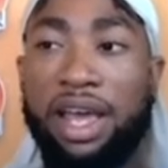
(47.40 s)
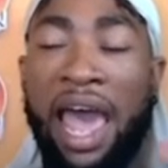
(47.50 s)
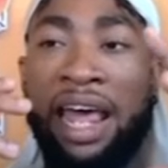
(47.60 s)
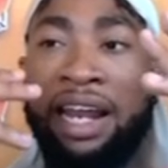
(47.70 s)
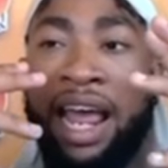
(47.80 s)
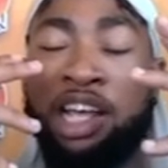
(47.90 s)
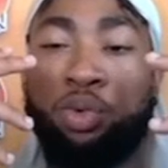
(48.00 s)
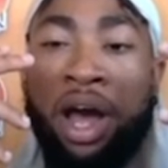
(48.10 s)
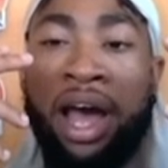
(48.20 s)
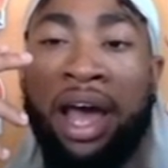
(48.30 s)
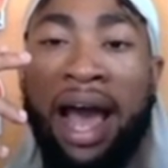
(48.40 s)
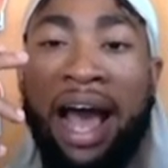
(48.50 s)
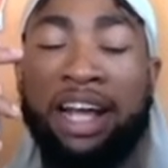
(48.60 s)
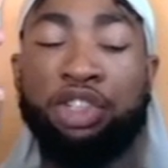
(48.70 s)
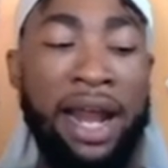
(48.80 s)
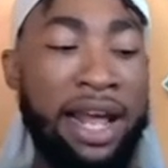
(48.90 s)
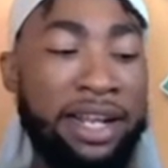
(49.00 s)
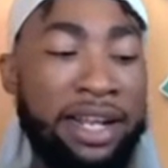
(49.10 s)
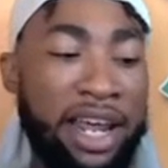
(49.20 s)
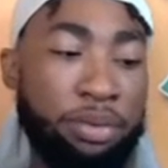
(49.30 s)
And that's why I try not
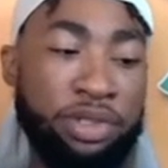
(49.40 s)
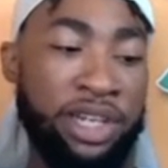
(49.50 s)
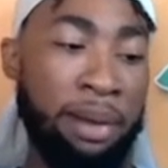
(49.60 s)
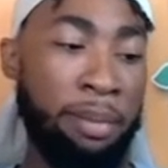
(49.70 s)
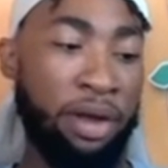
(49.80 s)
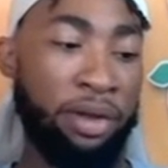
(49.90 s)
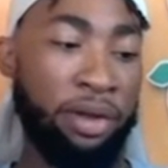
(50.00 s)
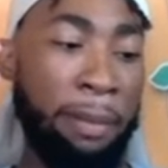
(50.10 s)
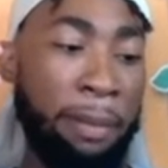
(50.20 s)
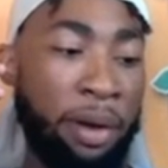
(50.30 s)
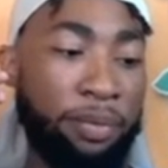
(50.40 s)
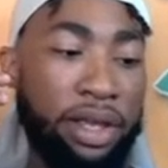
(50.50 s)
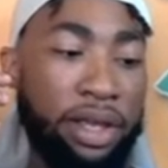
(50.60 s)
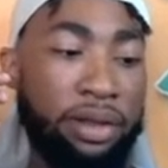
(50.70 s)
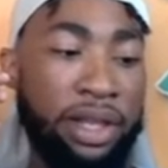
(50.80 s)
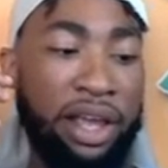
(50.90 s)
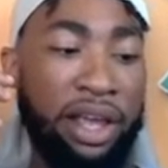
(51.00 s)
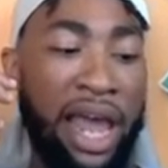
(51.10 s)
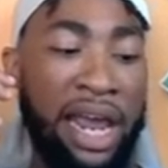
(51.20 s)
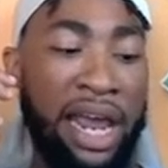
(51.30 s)
to get upset about like
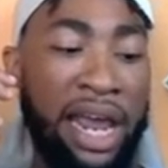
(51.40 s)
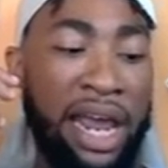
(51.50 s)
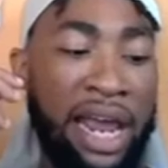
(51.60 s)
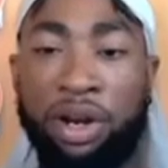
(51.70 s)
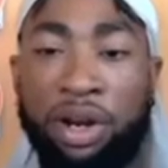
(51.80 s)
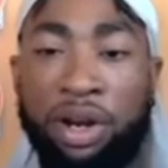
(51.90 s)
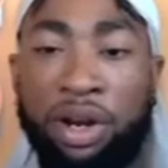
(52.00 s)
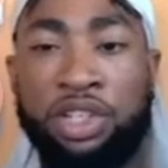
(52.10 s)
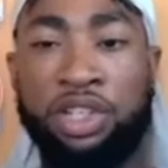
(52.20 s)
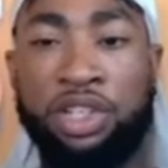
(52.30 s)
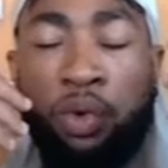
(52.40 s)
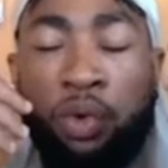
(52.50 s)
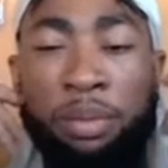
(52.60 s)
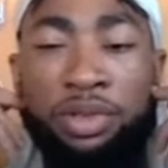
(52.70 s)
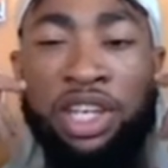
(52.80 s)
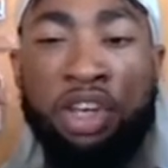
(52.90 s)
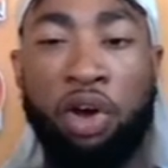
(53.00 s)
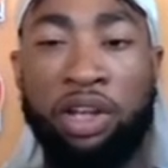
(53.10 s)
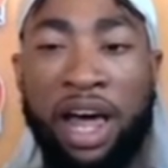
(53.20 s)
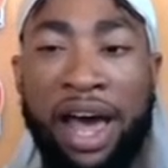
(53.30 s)
anything when it comes to what I'm seeing
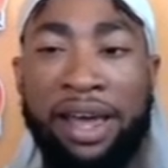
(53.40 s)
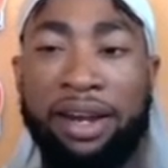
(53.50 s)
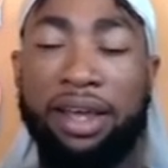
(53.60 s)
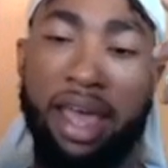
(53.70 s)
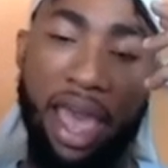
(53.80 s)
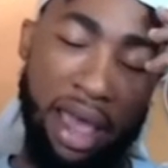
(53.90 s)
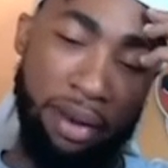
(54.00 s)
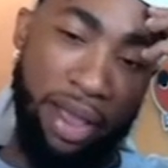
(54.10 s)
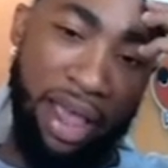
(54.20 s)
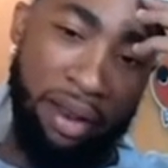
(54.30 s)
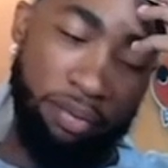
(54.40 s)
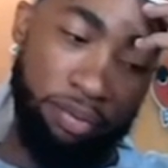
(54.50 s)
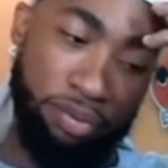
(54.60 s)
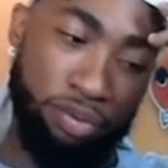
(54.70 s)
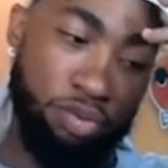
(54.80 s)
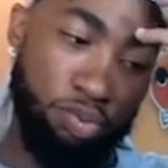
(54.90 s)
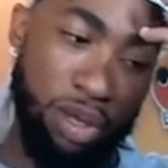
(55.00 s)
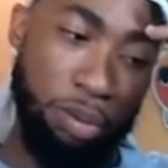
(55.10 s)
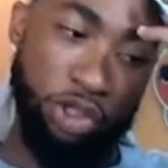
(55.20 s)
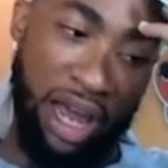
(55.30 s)
online and
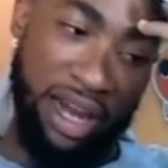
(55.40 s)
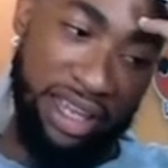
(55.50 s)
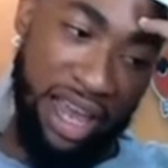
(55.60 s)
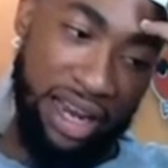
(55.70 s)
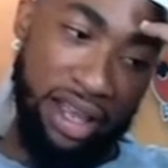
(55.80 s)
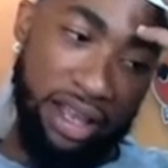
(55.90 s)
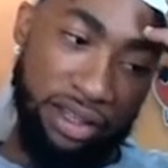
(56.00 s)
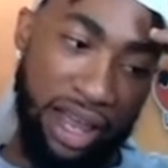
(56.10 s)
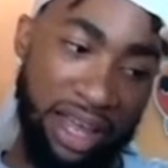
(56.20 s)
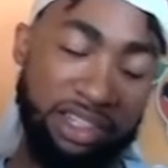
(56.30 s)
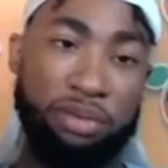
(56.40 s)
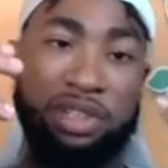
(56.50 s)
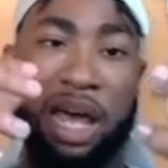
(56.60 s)
people trying to get like some